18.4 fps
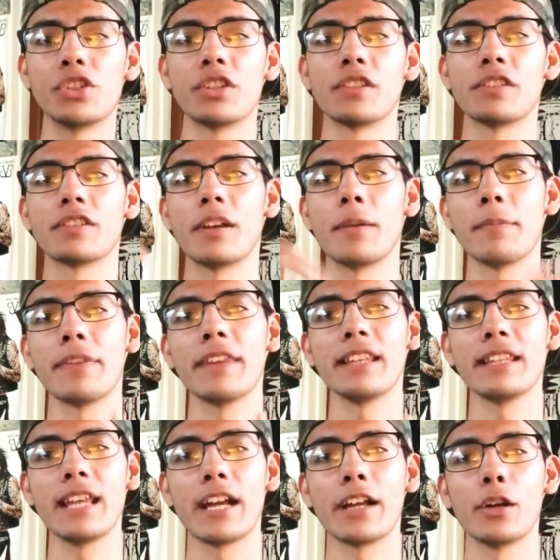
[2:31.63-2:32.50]

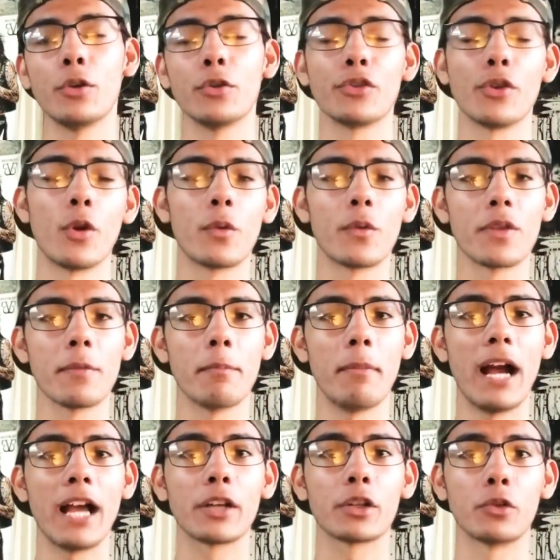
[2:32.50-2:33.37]
something that goes over the
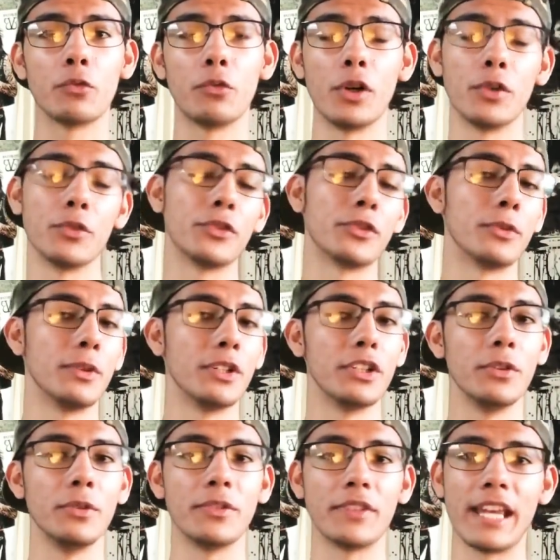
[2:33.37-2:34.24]
microphone to
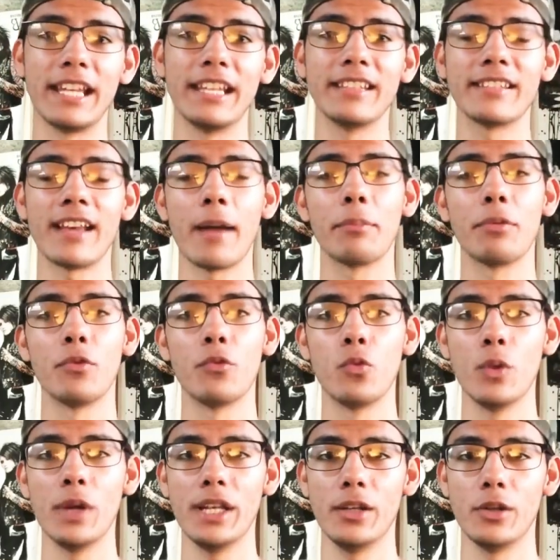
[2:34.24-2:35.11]
reduce any type of
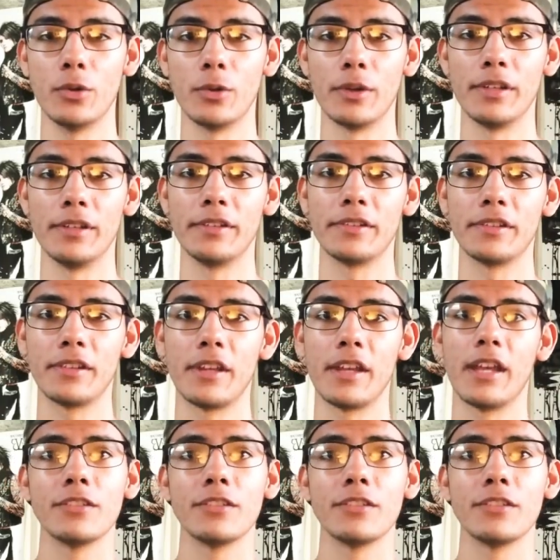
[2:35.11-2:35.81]
wind noise.